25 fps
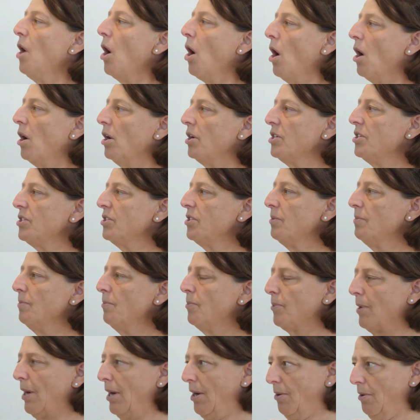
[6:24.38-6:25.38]
are
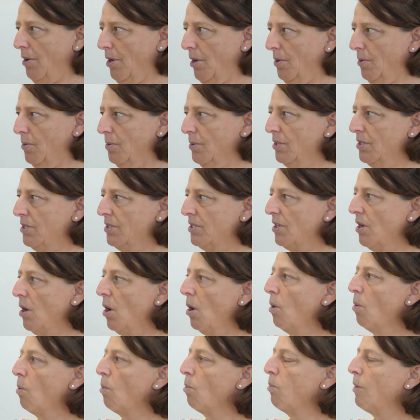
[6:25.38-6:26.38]
sombreros,
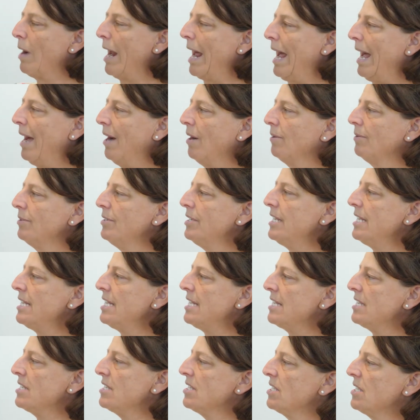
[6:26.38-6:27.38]
round
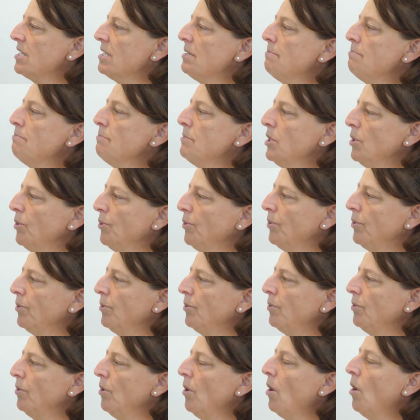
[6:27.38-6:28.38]
is the
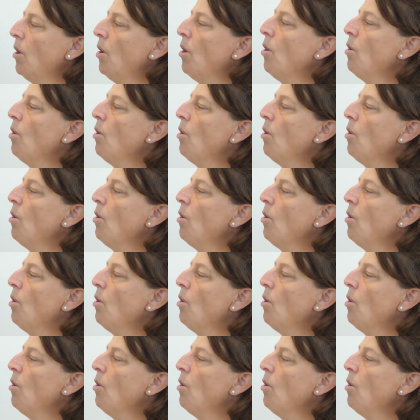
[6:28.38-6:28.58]
moon,